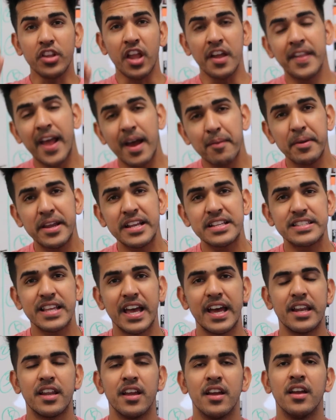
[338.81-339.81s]
And that being
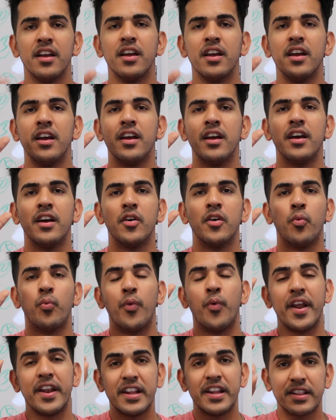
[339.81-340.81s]
said,
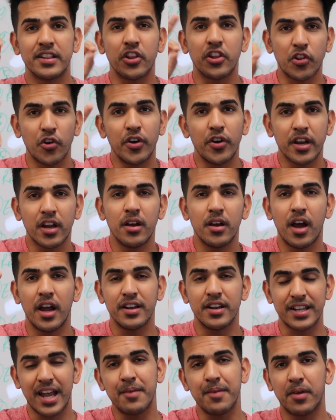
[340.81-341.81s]
when the third
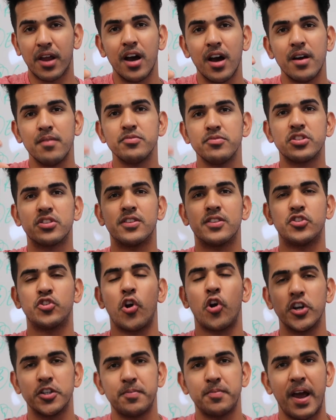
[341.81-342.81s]
time comes, the
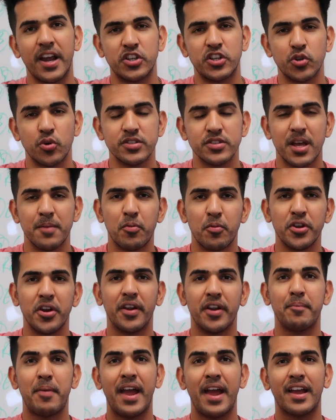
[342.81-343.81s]
chargeback shows up on
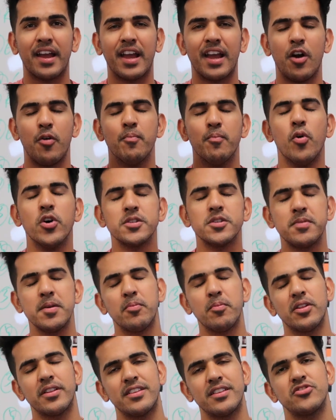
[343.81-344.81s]
your bank account, most
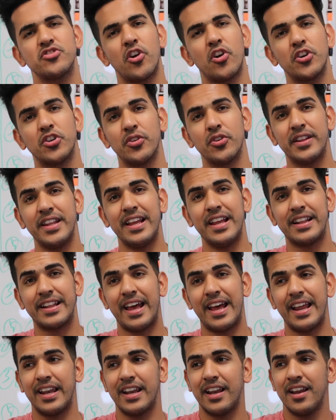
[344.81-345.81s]
people start to think
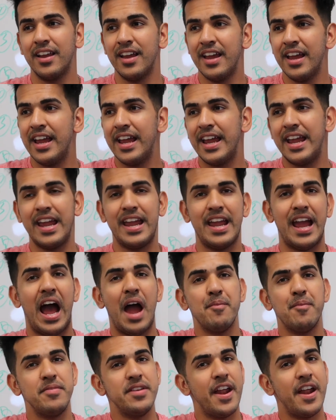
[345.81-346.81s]
that, hey,
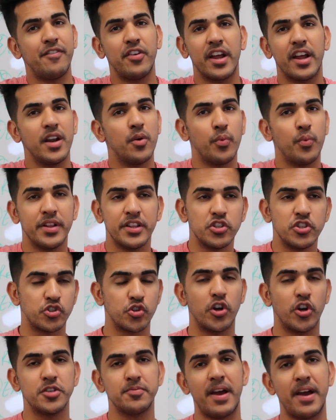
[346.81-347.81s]
I'm never gonna win this
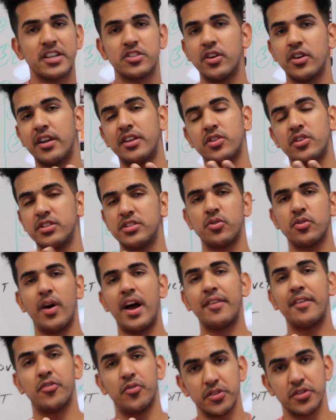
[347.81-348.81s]
chargeback, so I just
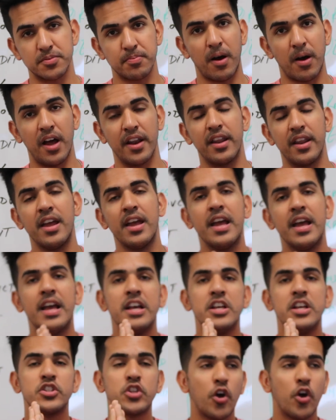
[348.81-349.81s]
don't have to respond.
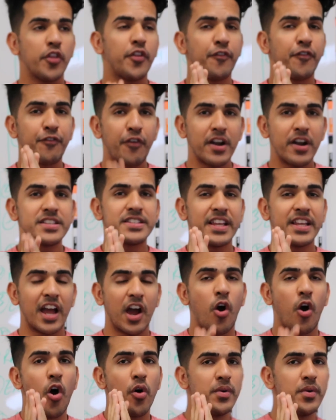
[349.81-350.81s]
So the first thing
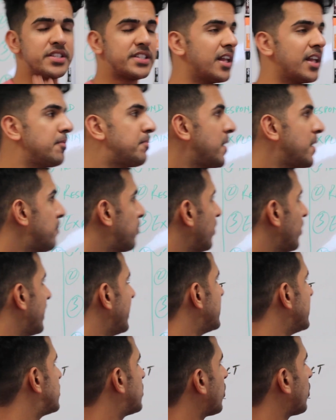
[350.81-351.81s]
I always tell people
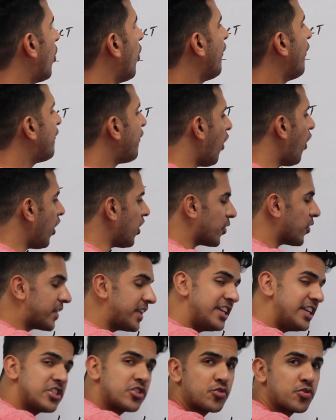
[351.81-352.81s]
is to go follow
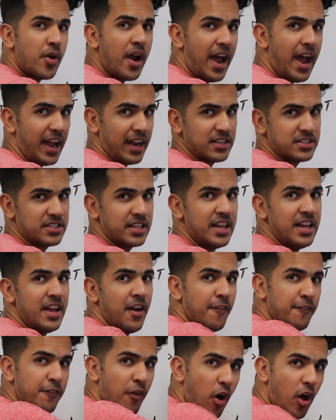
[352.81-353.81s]
these tracks.
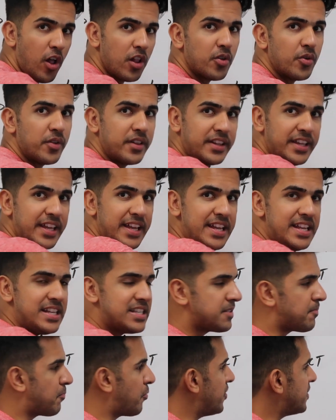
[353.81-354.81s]
Follow
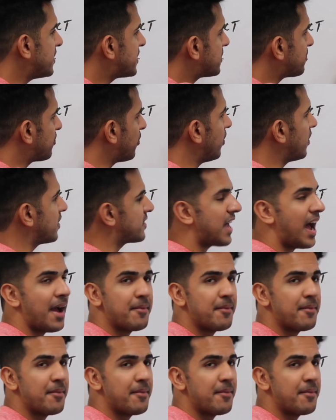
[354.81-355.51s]
these principles.